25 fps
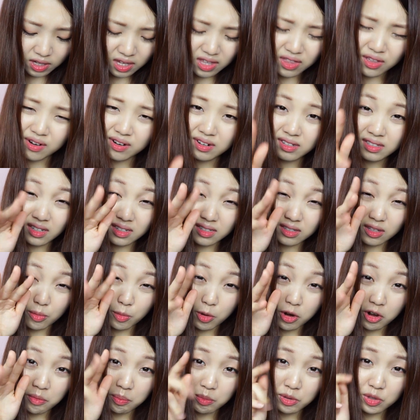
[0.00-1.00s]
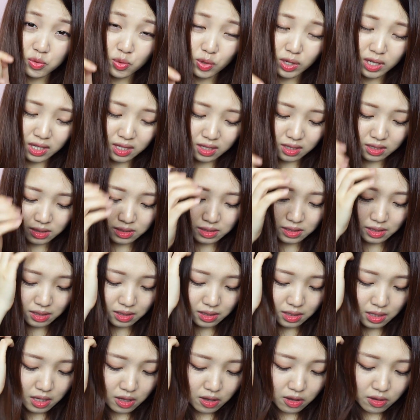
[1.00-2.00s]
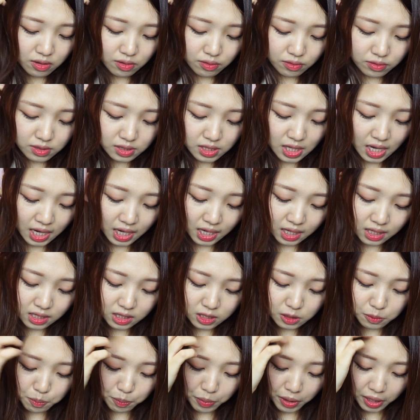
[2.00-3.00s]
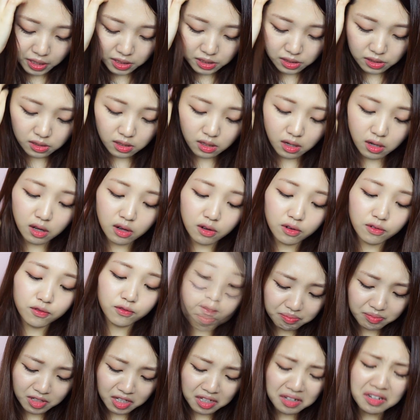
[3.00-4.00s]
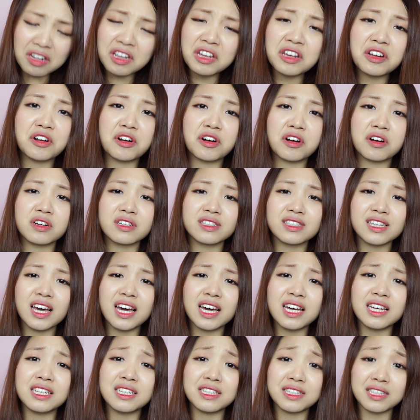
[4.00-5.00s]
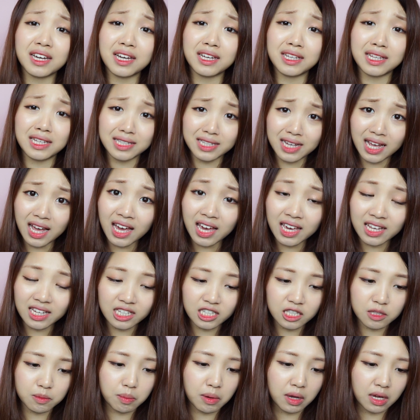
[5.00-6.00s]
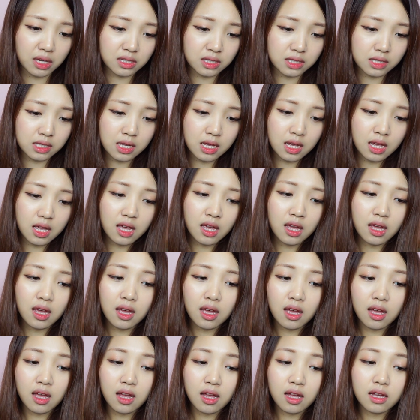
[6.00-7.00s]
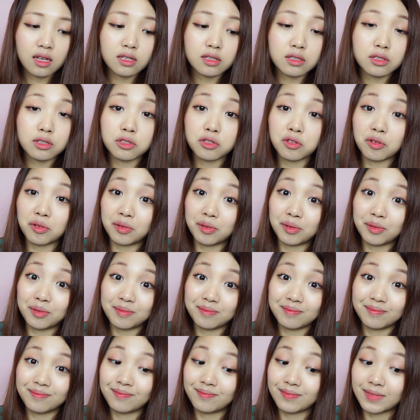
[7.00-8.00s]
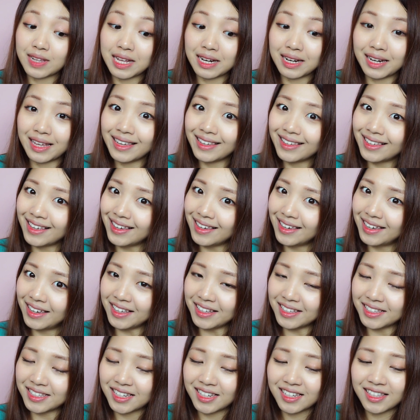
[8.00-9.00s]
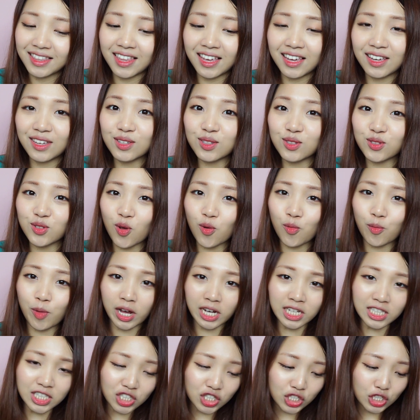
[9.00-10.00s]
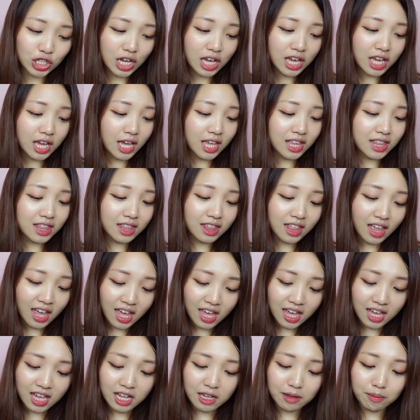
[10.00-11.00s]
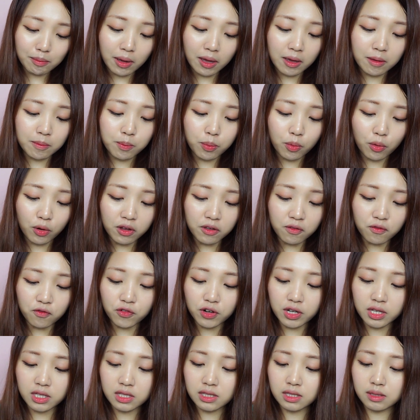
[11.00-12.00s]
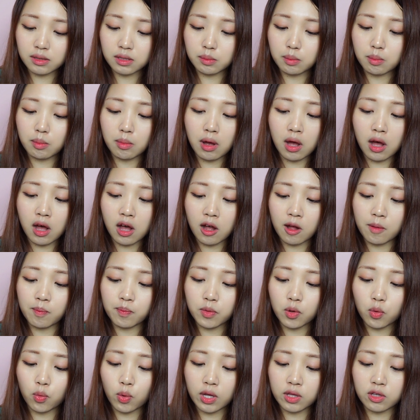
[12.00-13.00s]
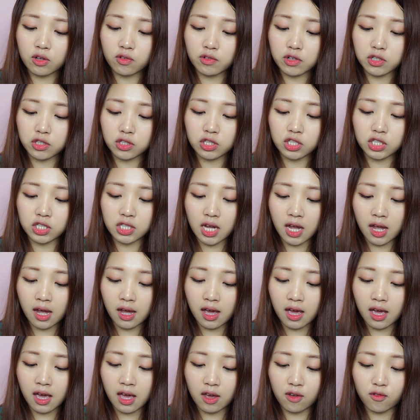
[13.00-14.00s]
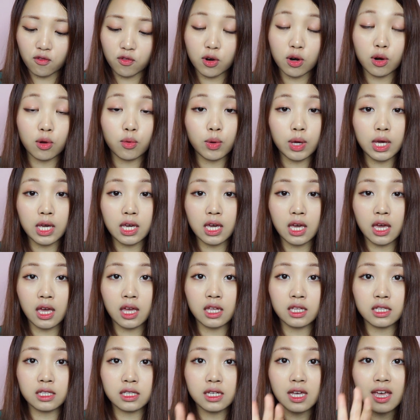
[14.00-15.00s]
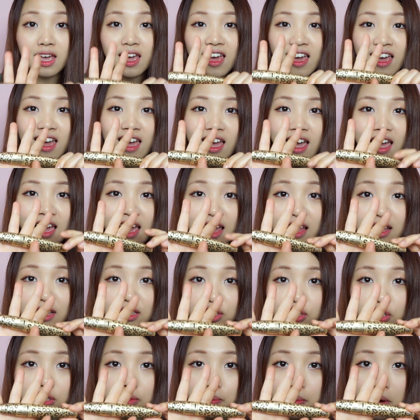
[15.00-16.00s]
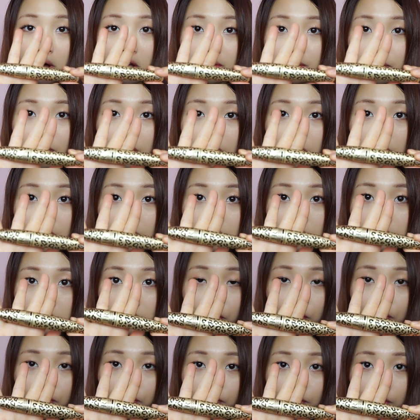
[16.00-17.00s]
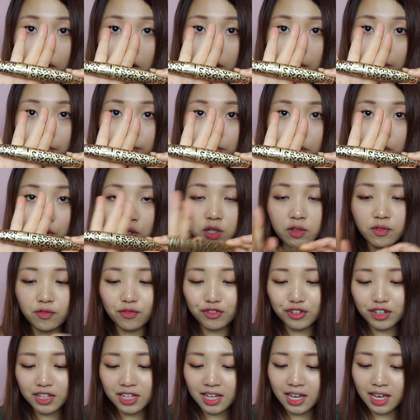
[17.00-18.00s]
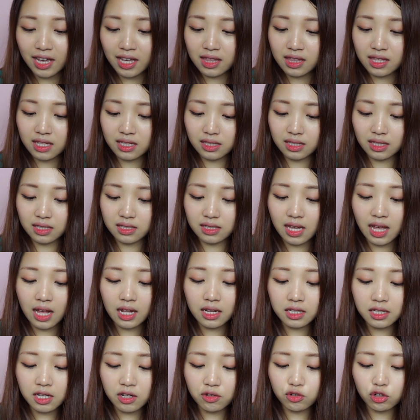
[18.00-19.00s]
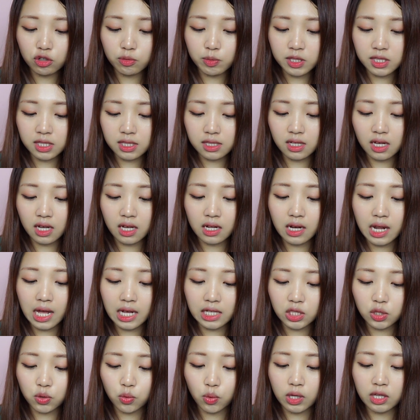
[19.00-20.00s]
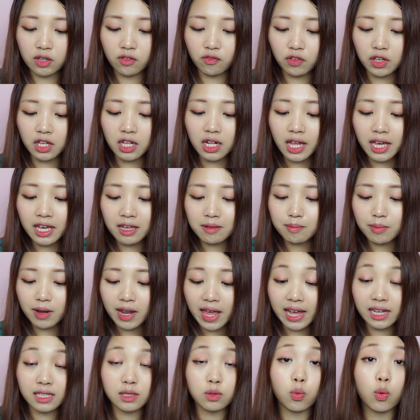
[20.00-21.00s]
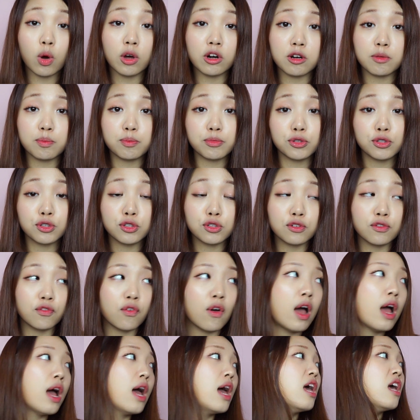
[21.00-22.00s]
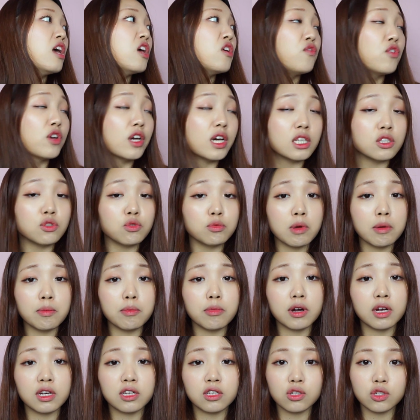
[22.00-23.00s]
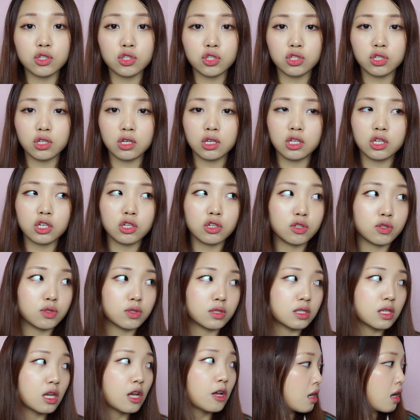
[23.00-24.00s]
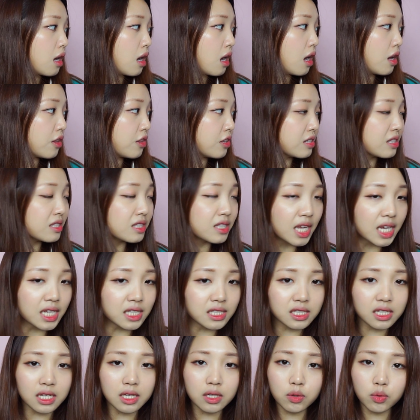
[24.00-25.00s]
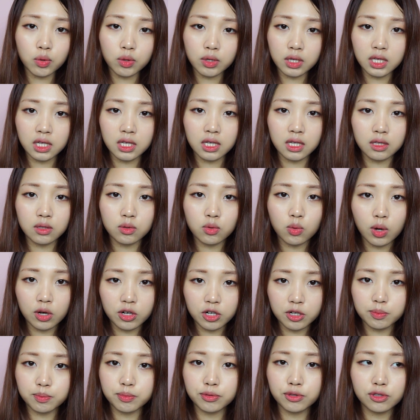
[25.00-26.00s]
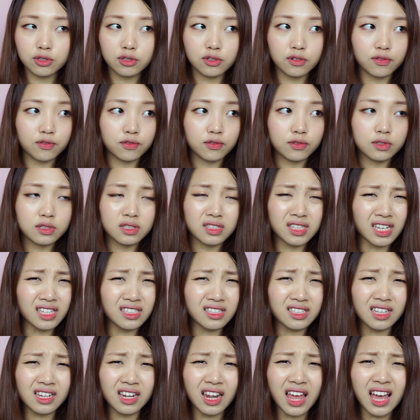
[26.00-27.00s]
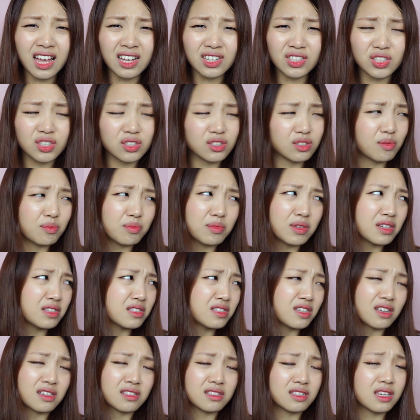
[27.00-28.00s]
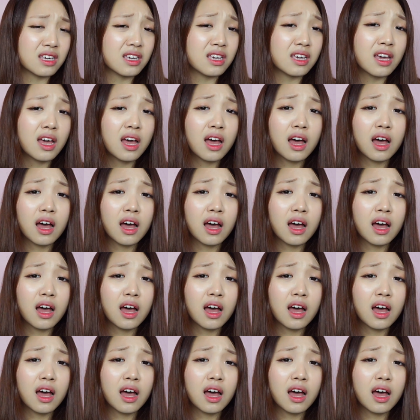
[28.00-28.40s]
either. It's like somewhere in between. It's like tiny specks of glitter, tiny specks. So liking it, thank you so much. And then my boyfriend's mom went over to Shanghai for a weekend and she bought me this from duty free, and this is Helena Rubinstein Lash Queen Feline Black's waterproof. If you guys remember, I used to use the Sexy Queen waterproof sexy lash, something sexy.